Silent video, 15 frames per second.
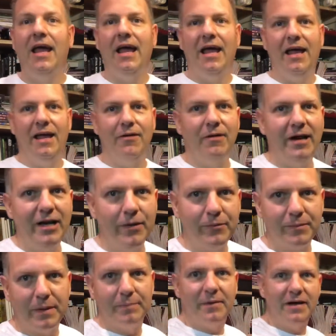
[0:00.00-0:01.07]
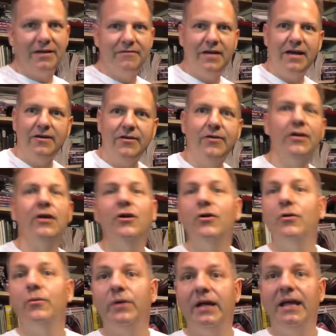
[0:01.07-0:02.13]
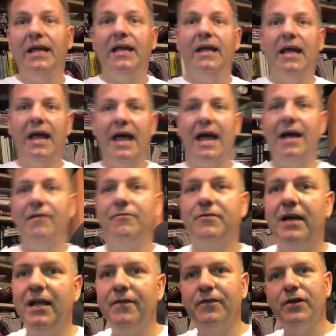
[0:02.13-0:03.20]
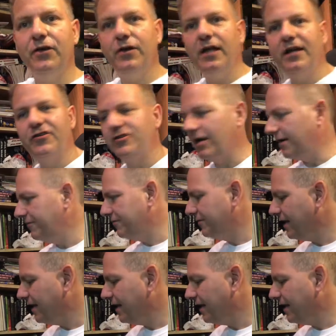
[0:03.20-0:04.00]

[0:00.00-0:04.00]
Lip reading: And right here with my buddy Vader, we have kind of a unique shelf.